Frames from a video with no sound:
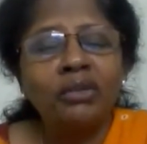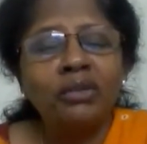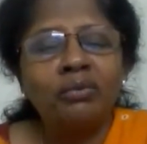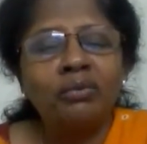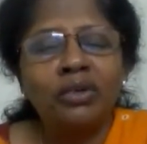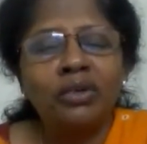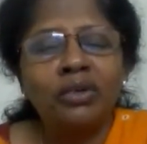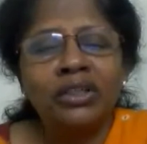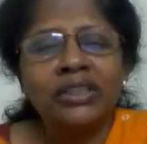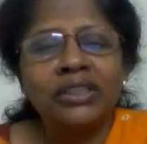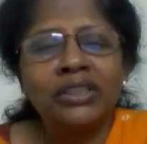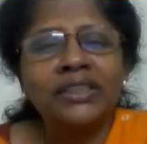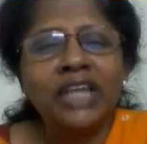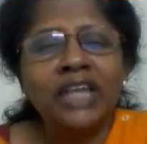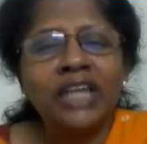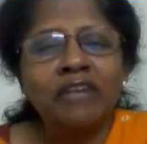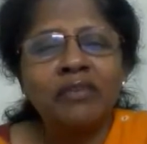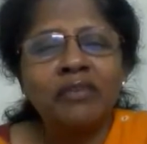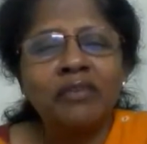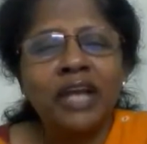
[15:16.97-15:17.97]
the words
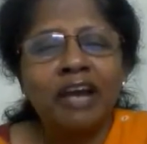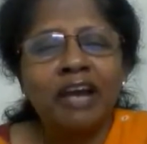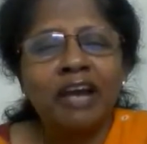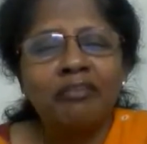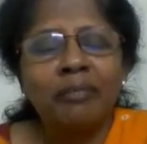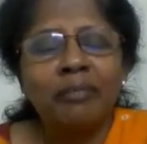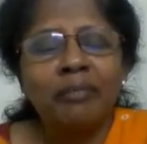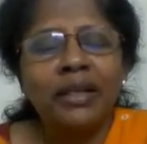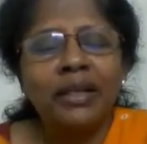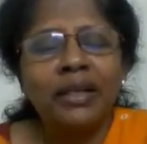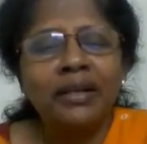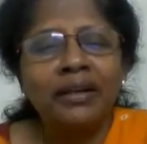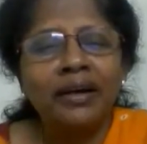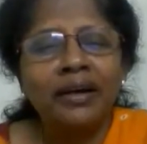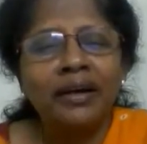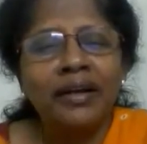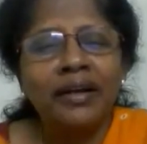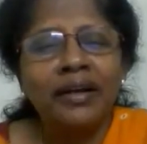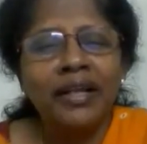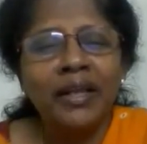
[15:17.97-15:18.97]
that we have been
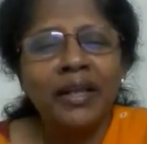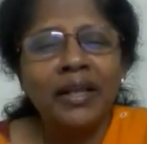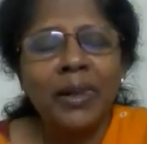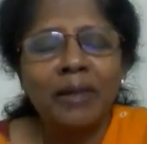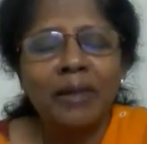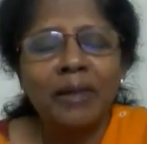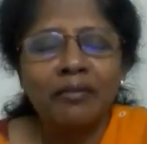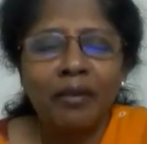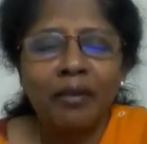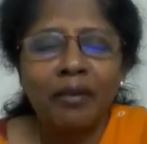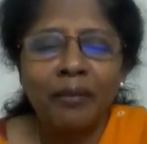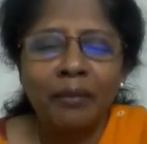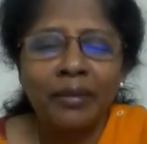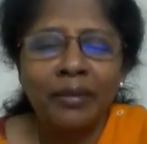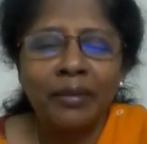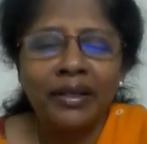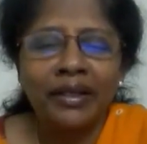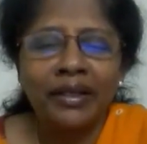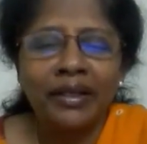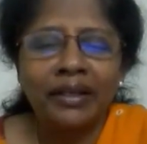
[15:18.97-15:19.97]
learning from the
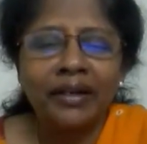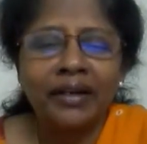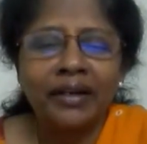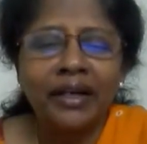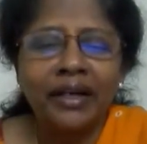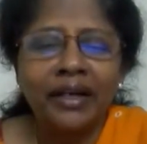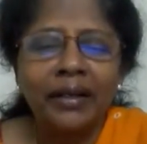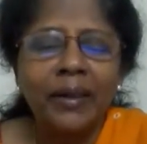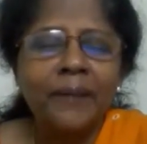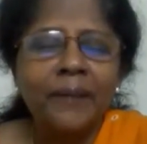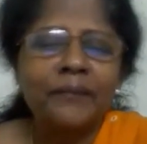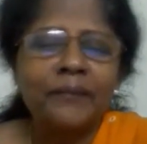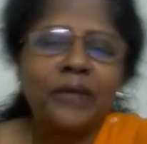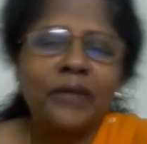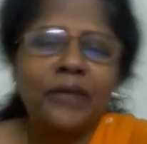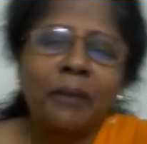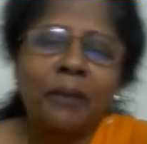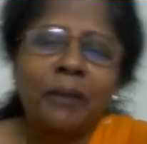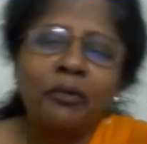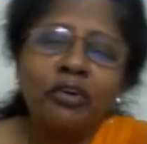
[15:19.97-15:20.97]
beginning, right? So
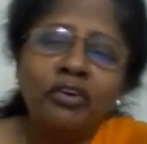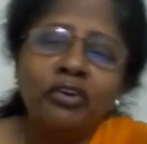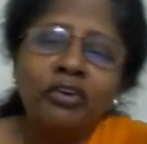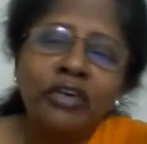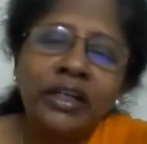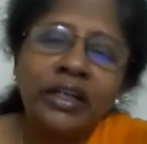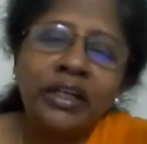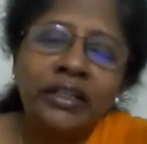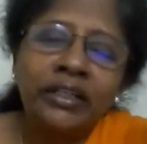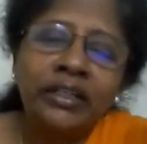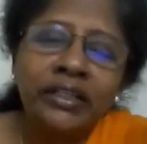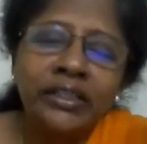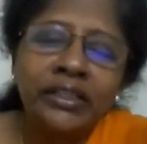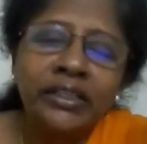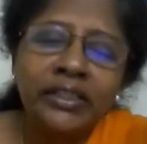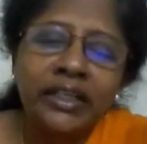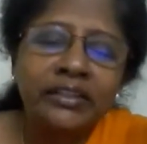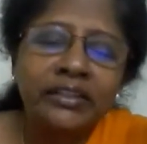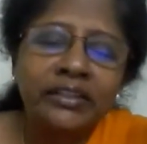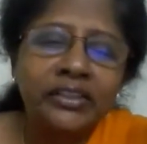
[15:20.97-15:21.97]
I'm going to read these
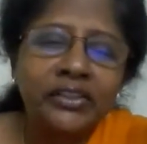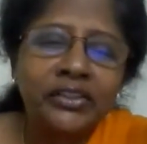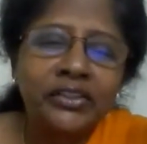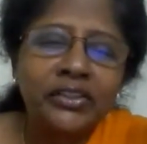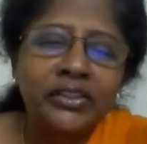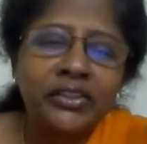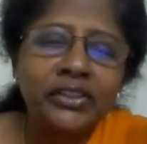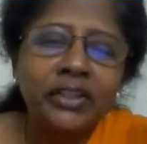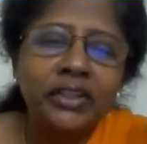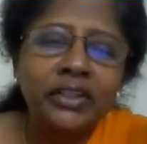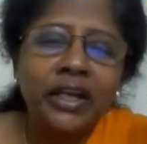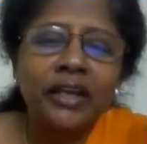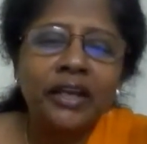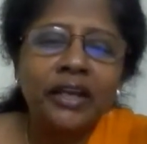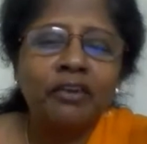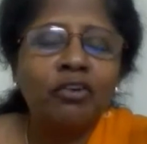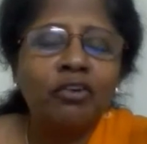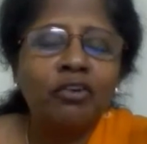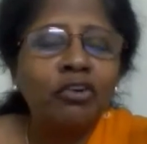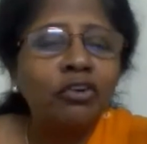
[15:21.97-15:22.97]
sentences.
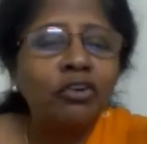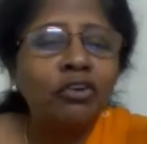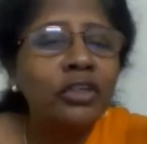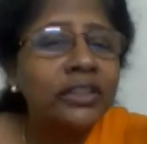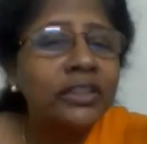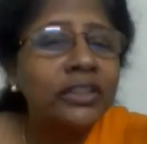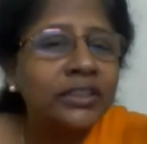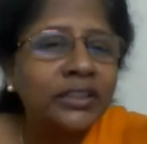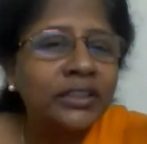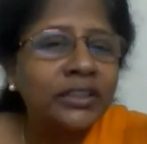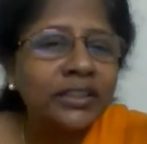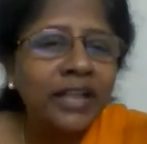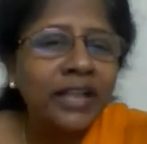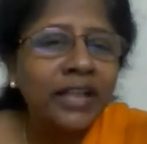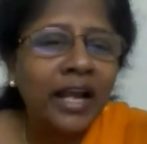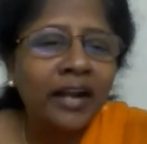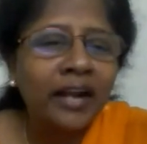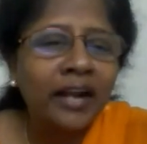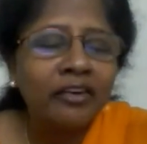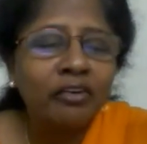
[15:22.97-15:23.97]
You're going to listen
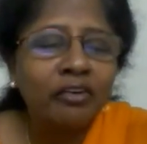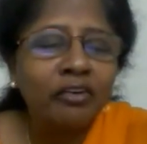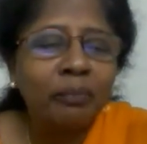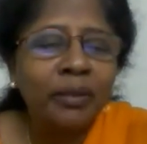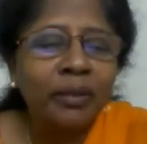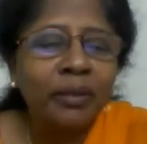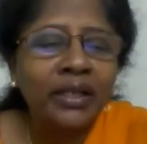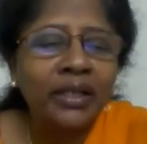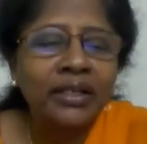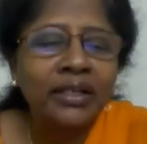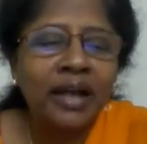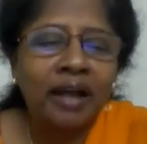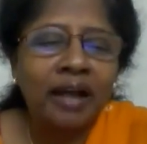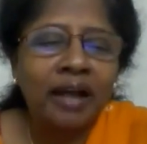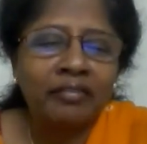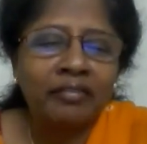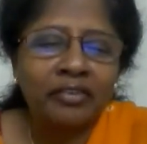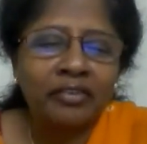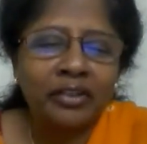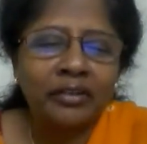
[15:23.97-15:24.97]
and repeat
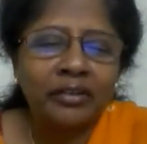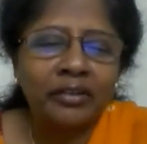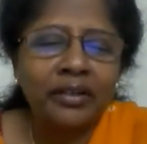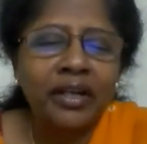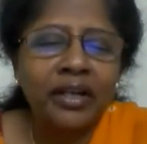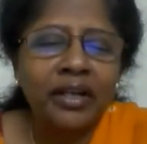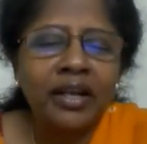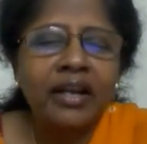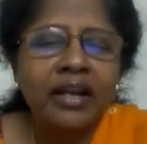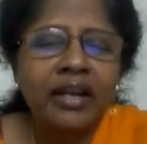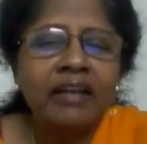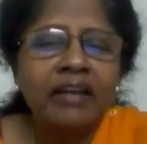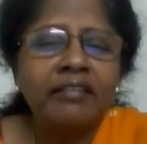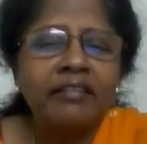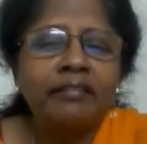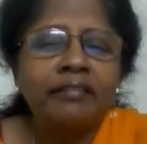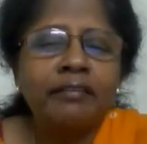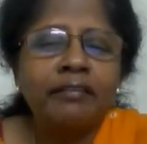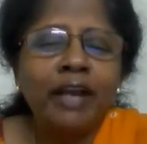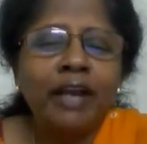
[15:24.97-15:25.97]
after.
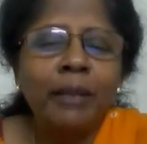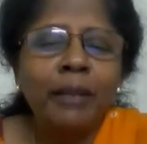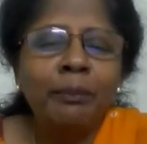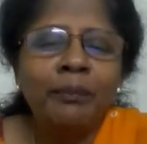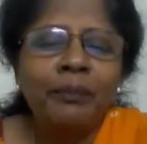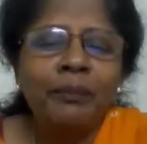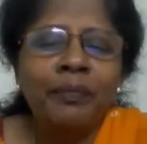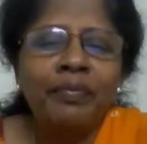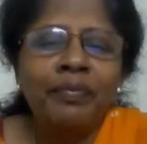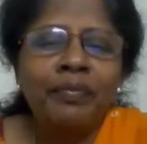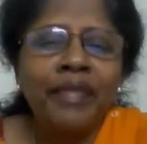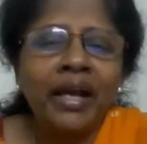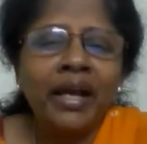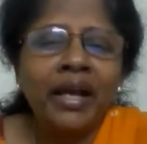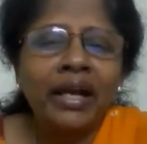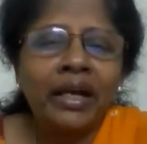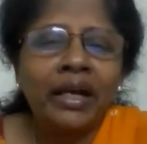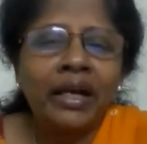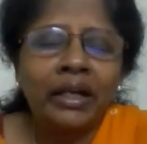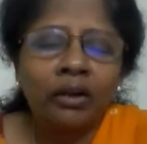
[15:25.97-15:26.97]
Flip
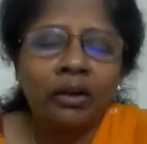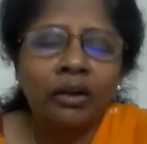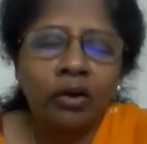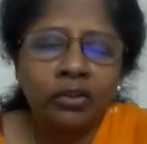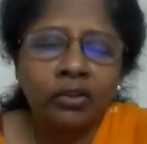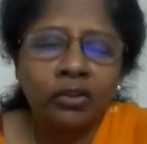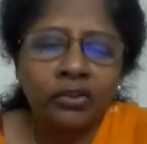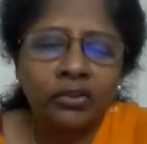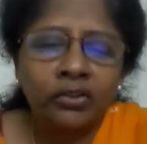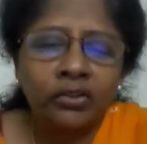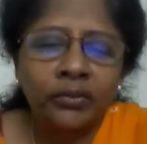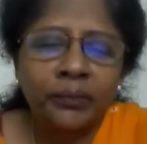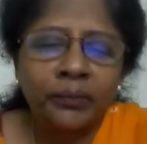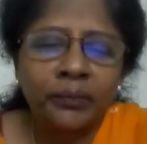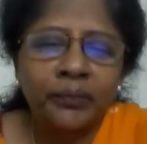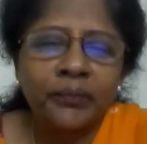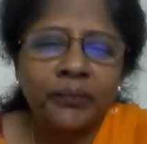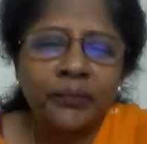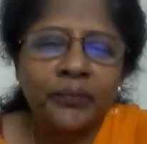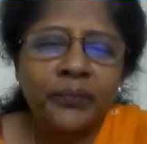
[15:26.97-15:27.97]
the cloth.
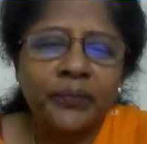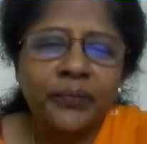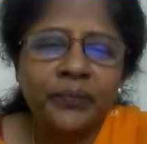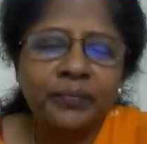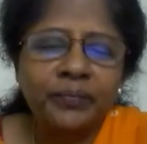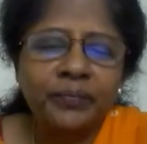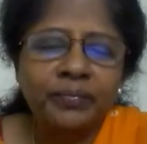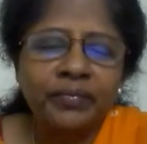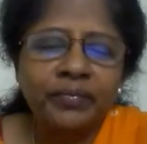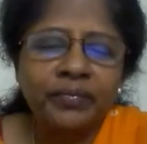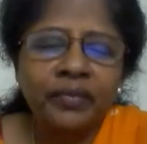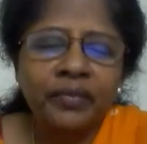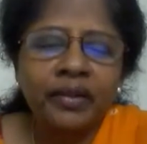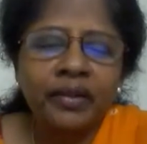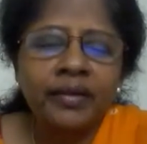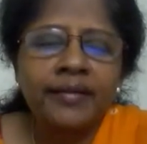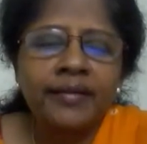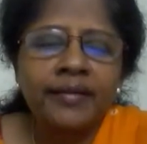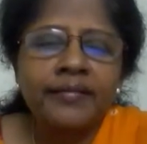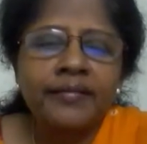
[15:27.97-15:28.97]

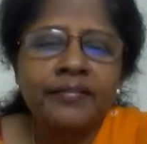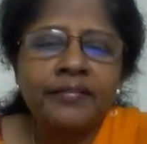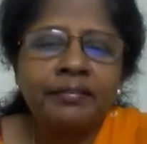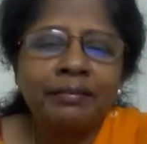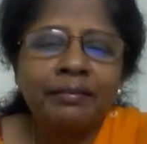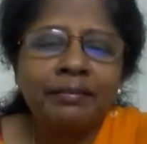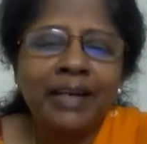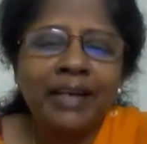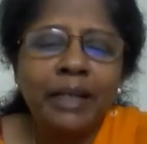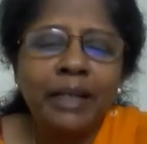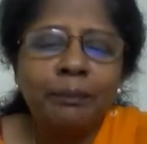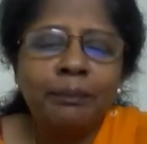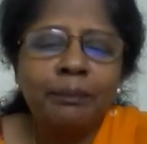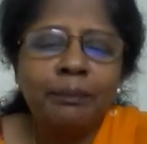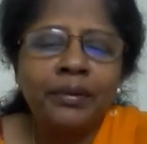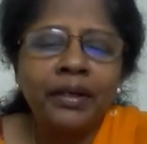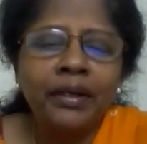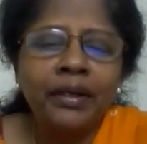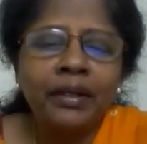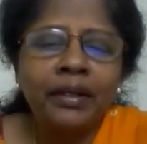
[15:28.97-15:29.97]
Flip
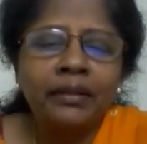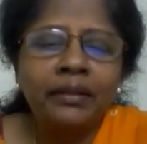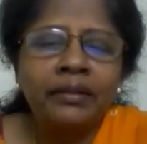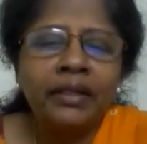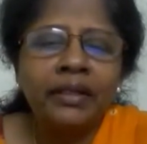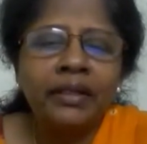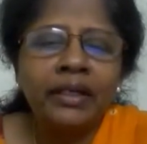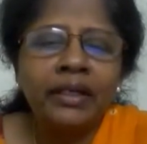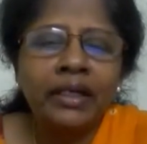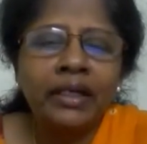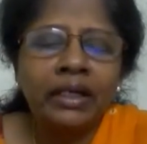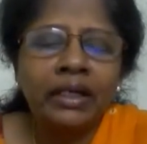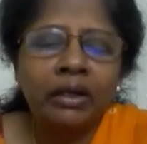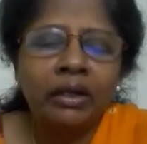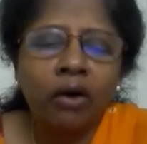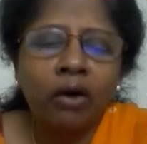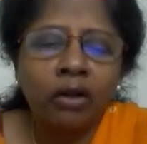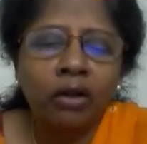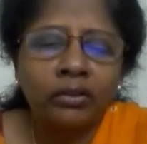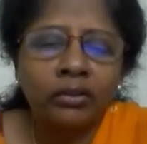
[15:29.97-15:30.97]
the
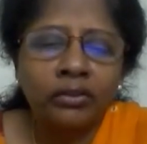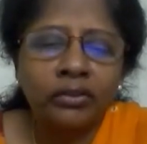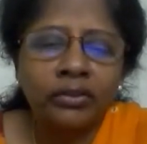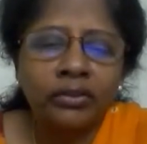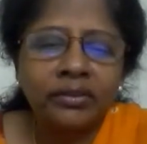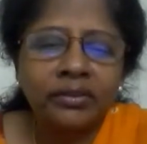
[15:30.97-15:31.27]
cloth.